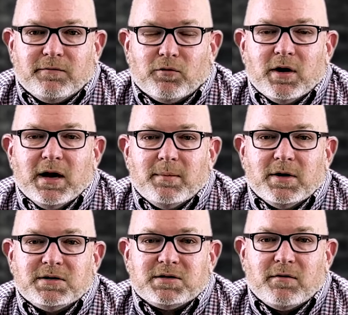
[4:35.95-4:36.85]
for an
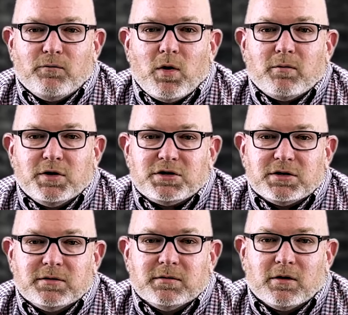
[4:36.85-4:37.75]
image of what we
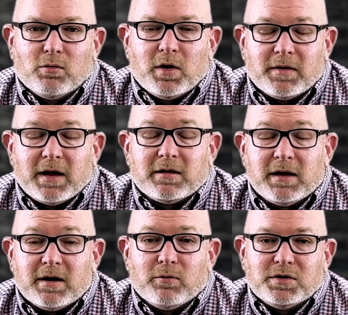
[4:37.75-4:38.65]
should or what they
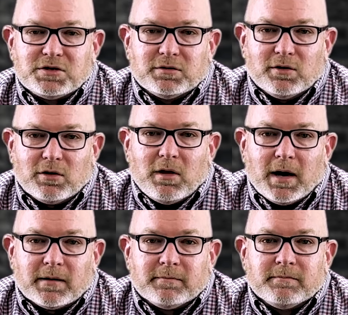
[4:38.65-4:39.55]
think we should look
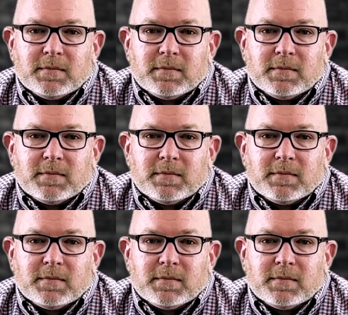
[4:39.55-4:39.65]
like